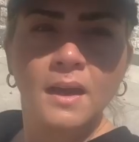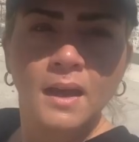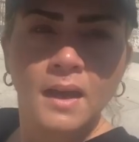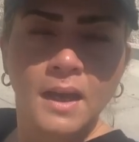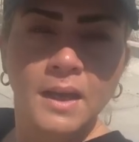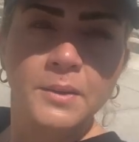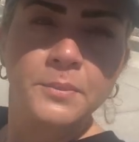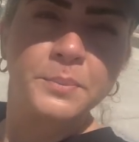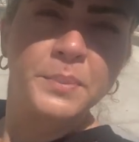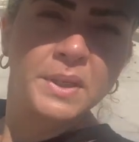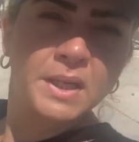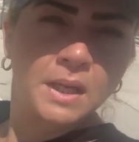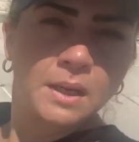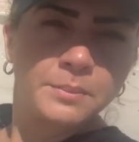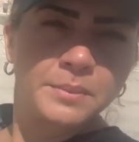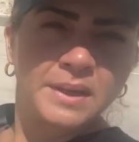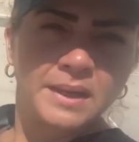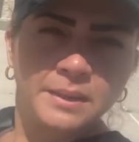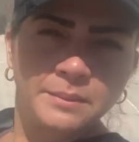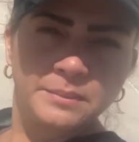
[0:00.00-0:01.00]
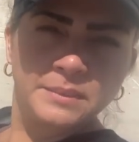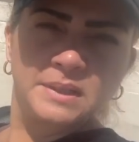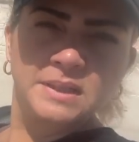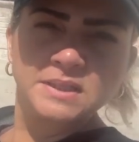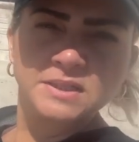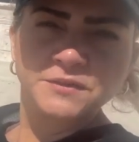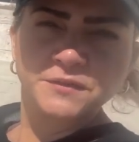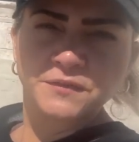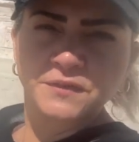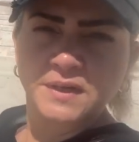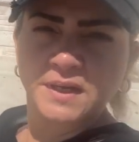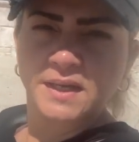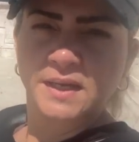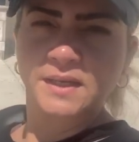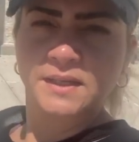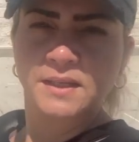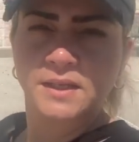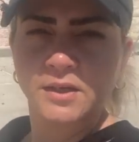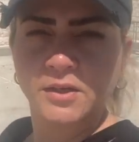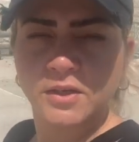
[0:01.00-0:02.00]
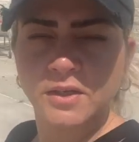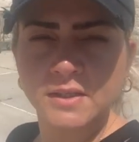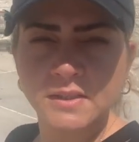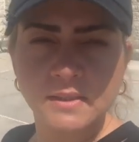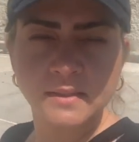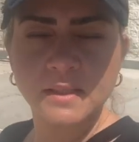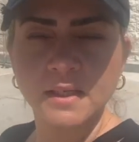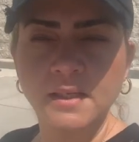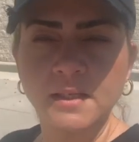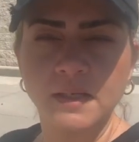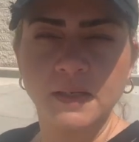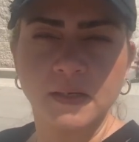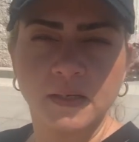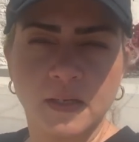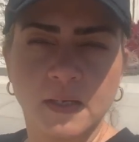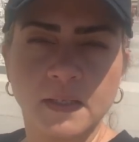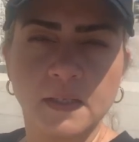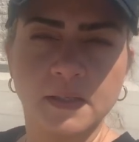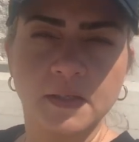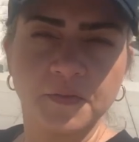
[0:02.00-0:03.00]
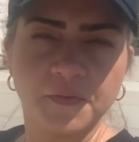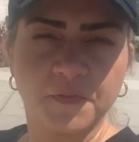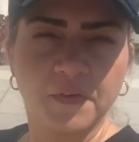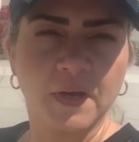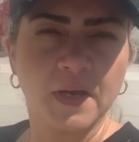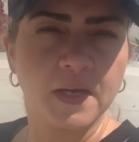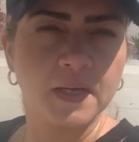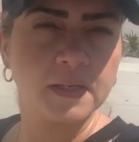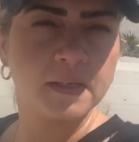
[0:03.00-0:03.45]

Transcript: I pick up Emily's friend and they're gonna stay here at Defy.